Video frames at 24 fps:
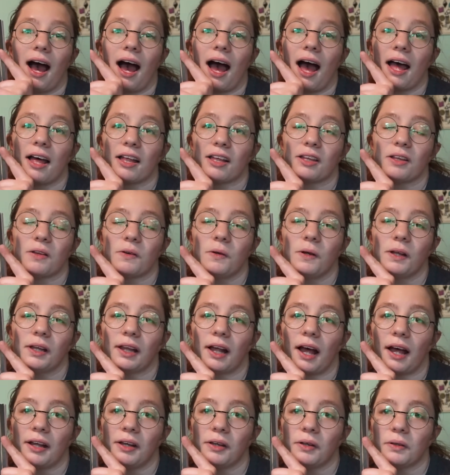as soon as
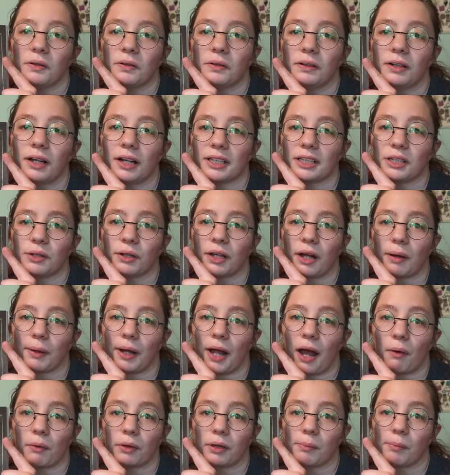I knew that she was coming
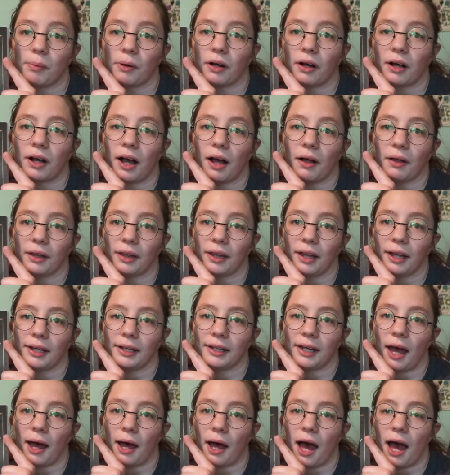out with a book, I was like,
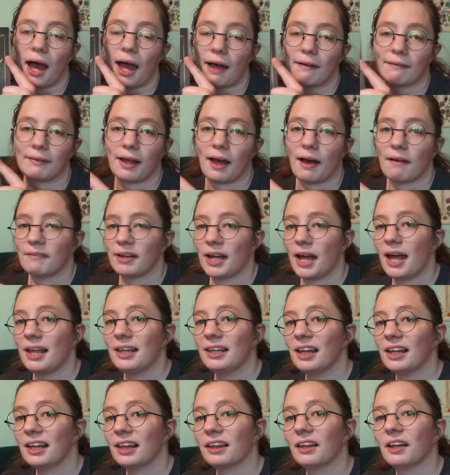yeah, I have to have it. And
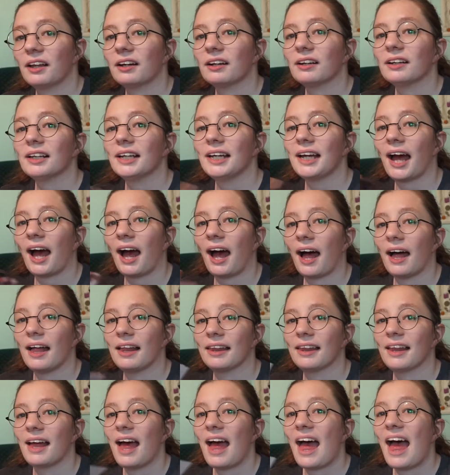this literally has
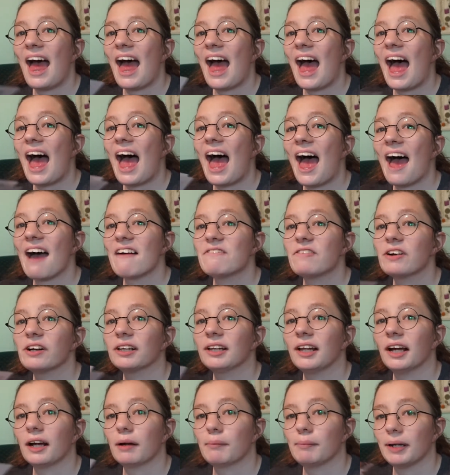
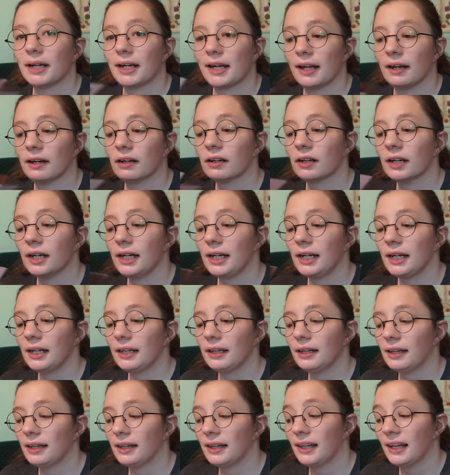everything a beginner
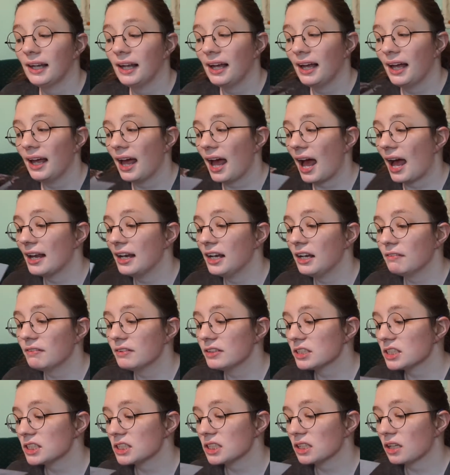needs, and even
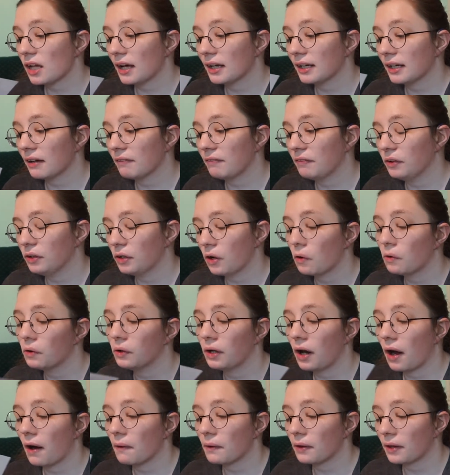just like if you don't
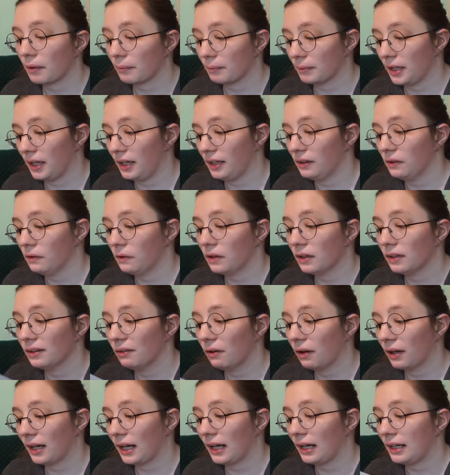know something, you can
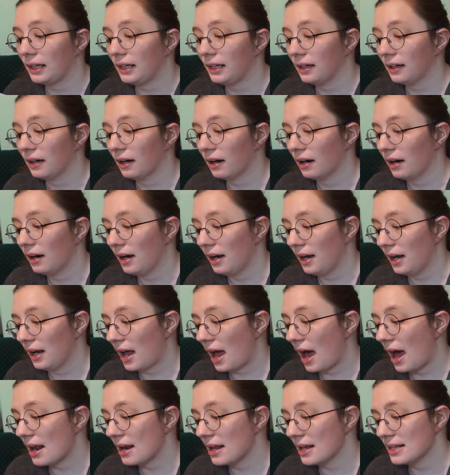look in here
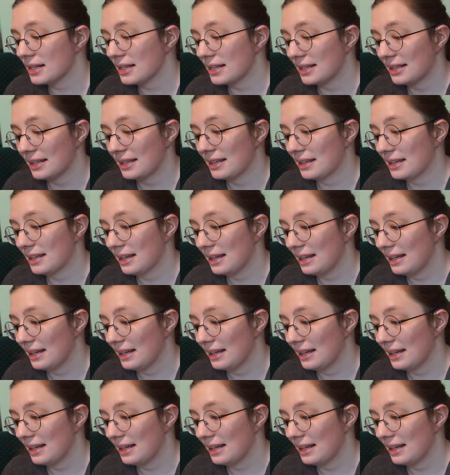and it's